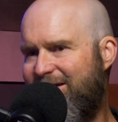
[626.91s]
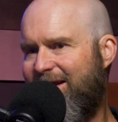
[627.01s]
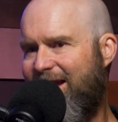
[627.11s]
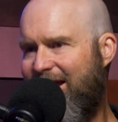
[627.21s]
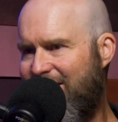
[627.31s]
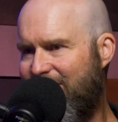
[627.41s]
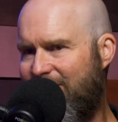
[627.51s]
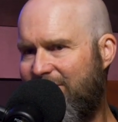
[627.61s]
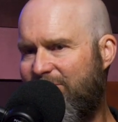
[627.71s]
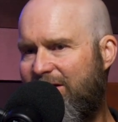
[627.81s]
to get
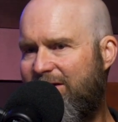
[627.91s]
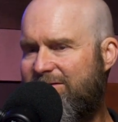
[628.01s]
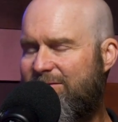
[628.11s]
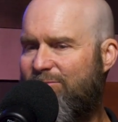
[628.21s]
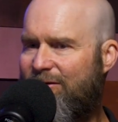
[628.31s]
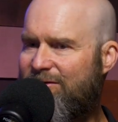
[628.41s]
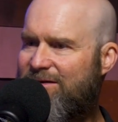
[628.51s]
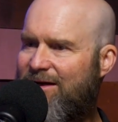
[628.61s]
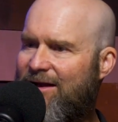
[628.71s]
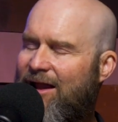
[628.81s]
angry because the person in